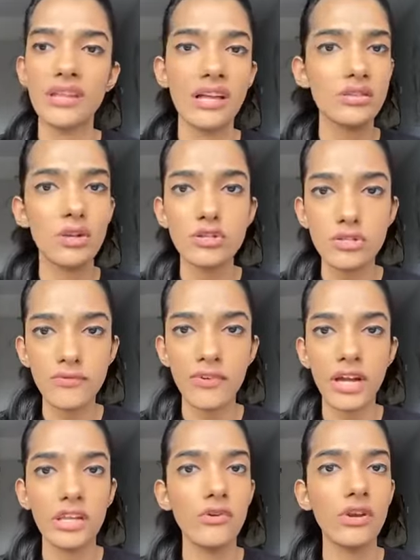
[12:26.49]
That's also
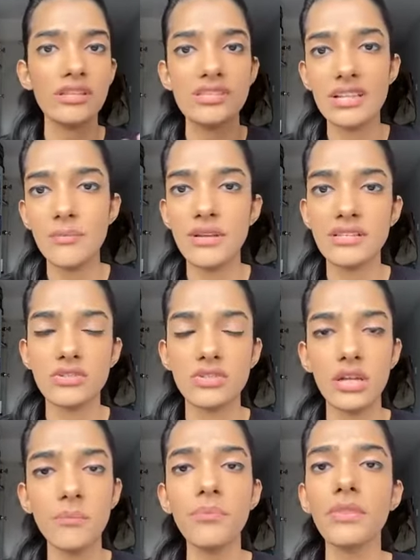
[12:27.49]
fine. You can still message
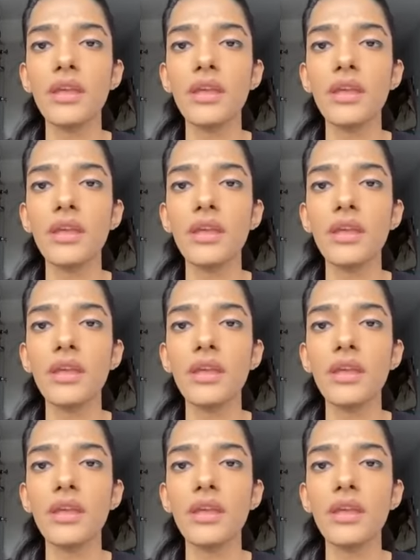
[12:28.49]
them.